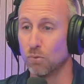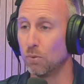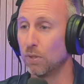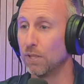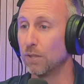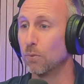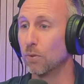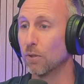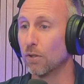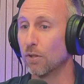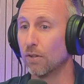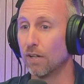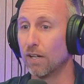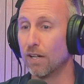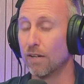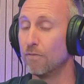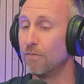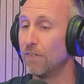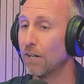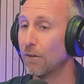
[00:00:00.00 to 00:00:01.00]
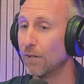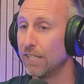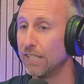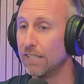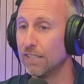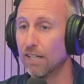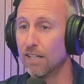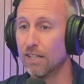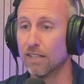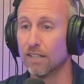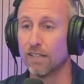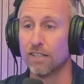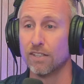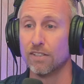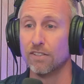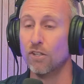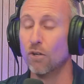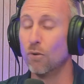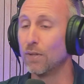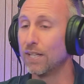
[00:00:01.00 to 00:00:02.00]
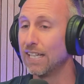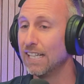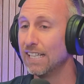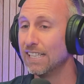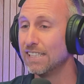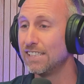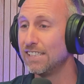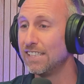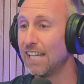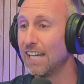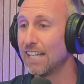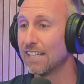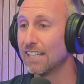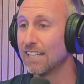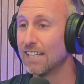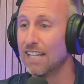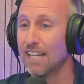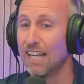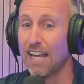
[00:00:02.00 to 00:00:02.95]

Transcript: We were uh, very young, no kids yet,